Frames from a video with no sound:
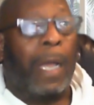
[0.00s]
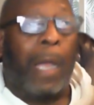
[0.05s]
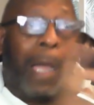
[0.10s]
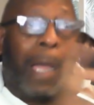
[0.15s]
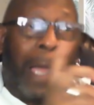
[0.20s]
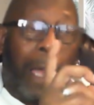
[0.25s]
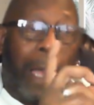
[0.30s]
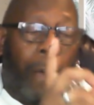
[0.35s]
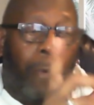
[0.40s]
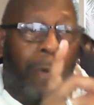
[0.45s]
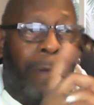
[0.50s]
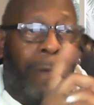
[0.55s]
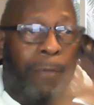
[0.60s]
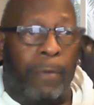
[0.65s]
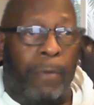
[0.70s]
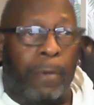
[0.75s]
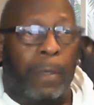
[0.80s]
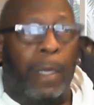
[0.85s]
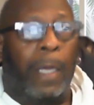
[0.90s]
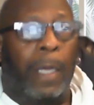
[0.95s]

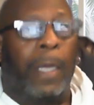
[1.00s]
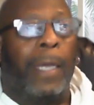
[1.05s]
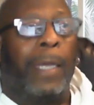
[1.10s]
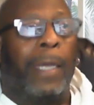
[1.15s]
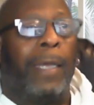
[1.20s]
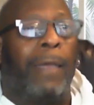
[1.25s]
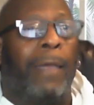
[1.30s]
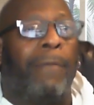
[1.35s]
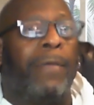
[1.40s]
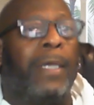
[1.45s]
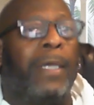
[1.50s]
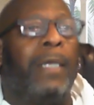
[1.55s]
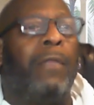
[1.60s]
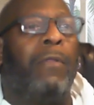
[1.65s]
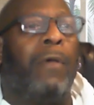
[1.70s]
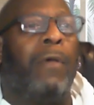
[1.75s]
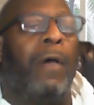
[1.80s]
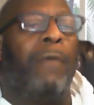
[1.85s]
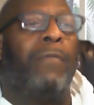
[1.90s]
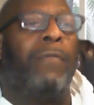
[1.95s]
However, if
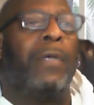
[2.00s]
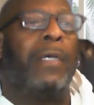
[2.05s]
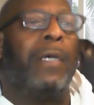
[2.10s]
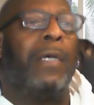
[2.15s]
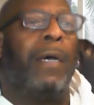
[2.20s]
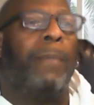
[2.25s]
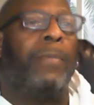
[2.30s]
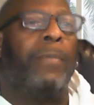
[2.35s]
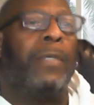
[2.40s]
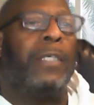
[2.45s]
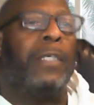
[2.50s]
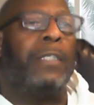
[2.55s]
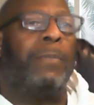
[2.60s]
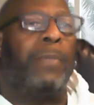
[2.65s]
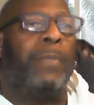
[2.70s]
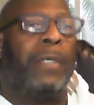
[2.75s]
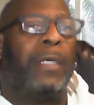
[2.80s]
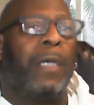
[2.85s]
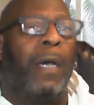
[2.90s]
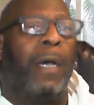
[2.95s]
either of the companies
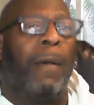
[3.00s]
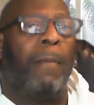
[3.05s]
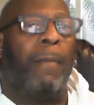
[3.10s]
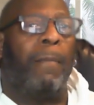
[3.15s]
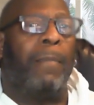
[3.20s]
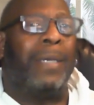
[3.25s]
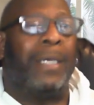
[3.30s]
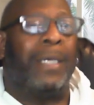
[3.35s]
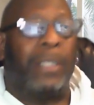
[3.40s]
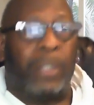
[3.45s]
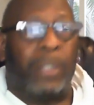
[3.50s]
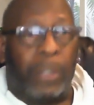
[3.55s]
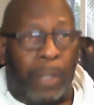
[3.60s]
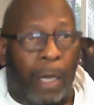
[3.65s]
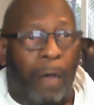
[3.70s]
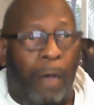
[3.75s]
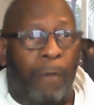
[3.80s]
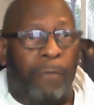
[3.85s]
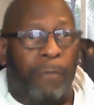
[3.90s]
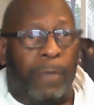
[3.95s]
become
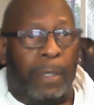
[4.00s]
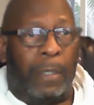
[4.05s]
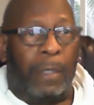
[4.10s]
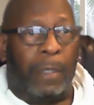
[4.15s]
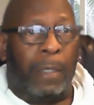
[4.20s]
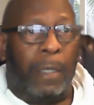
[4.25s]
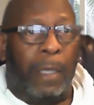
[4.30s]
insolvent,